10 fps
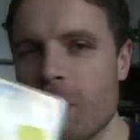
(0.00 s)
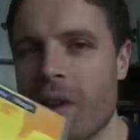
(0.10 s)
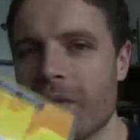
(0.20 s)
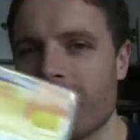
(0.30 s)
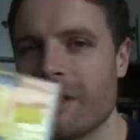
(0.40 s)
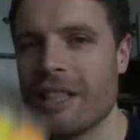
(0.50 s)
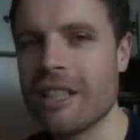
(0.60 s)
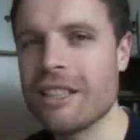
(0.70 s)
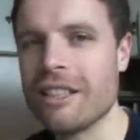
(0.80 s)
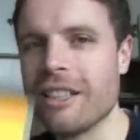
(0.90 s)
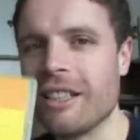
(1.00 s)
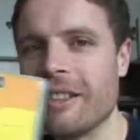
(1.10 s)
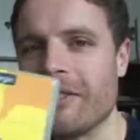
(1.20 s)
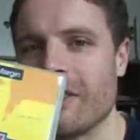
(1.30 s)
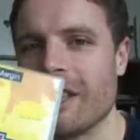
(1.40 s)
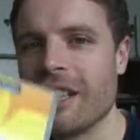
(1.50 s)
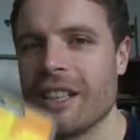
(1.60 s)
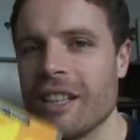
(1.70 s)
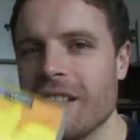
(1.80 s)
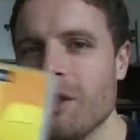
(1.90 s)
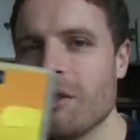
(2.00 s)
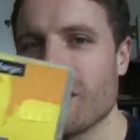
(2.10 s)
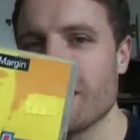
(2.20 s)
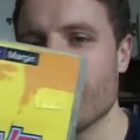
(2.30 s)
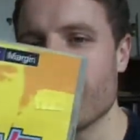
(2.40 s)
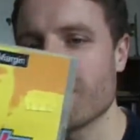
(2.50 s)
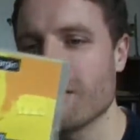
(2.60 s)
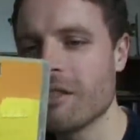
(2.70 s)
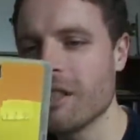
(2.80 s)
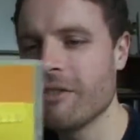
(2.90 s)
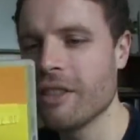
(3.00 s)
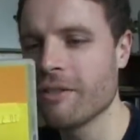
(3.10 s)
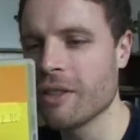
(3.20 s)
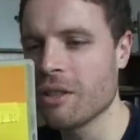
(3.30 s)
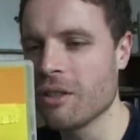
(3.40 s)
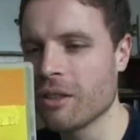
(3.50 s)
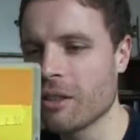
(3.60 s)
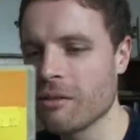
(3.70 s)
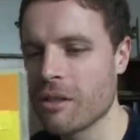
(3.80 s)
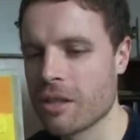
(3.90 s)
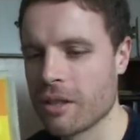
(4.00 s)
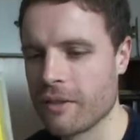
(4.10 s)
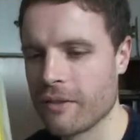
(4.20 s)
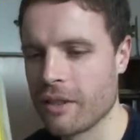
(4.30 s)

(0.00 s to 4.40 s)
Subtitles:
will be one for the UK retro TV aficionados.